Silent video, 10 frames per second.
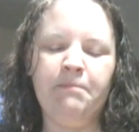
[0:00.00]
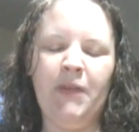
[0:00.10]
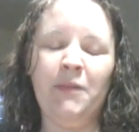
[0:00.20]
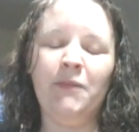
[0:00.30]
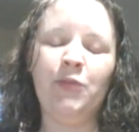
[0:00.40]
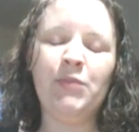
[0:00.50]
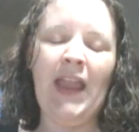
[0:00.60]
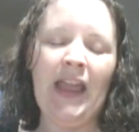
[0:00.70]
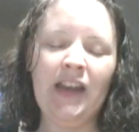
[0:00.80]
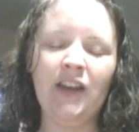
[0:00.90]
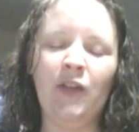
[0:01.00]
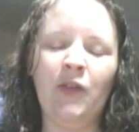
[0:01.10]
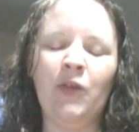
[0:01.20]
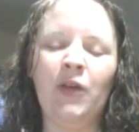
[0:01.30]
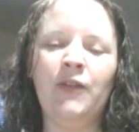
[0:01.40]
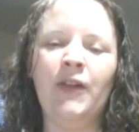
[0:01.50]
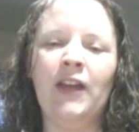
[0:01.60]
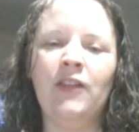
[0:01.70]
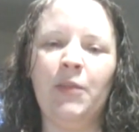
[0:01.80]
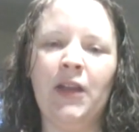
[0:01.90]
I'm from Canada, so I've
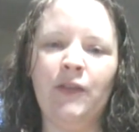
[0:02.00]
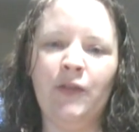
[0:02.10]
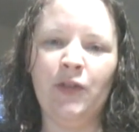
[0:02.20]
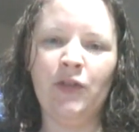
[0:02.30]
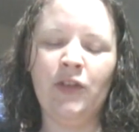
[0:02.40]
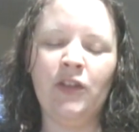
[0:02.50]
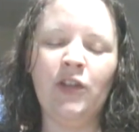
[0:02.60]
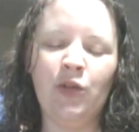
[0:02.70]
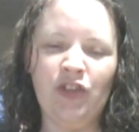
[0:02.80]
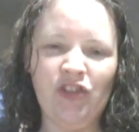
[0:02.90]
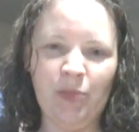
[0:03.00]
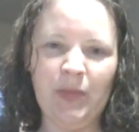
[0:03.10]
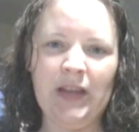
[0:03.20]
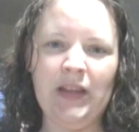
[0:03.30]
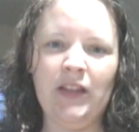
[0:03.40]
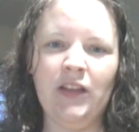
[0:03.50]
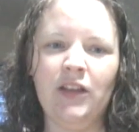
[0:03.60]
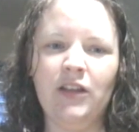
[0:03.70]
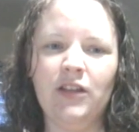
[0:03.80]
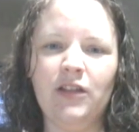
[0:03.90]
had to pay for the, the shipping and
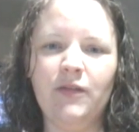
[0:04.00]
the